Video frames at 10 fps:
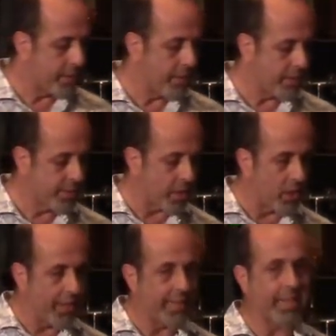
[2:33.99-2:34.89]
uh,
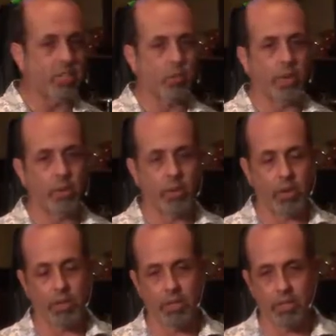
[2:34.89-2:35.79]
starting next week, we're going
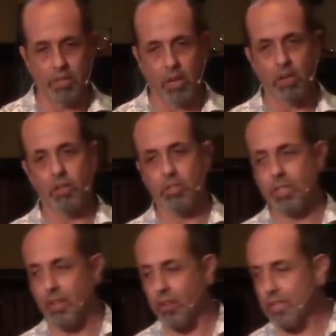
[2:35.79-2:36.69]
to start a new
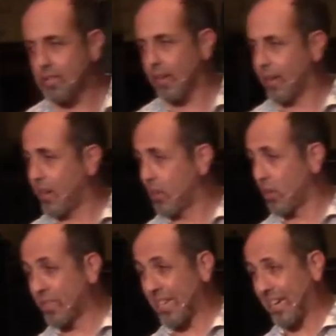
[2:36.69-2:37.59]
series. And I don't know
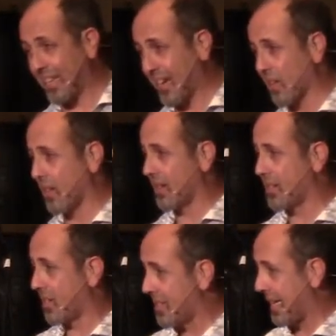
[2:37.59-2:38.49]
exactly how long it's
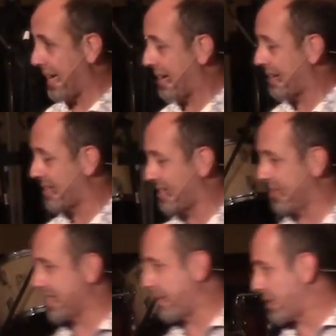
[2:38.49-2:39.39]
going to take because every
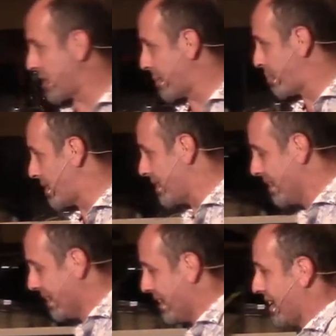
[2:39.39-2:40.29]
time I try to put a,
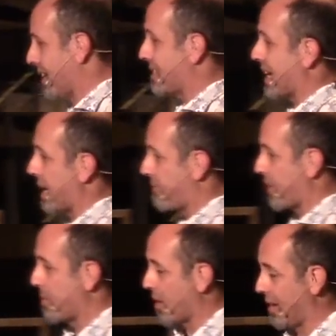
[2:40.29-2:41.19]
uh, time
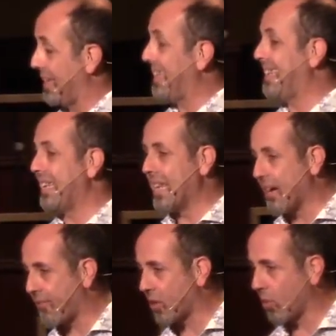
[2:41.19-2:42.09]
frame on it. It
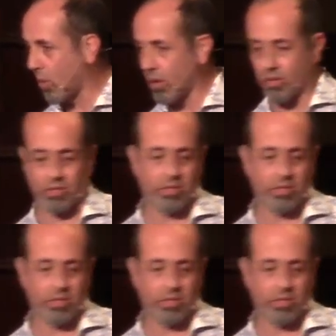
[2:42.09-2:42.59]
never works.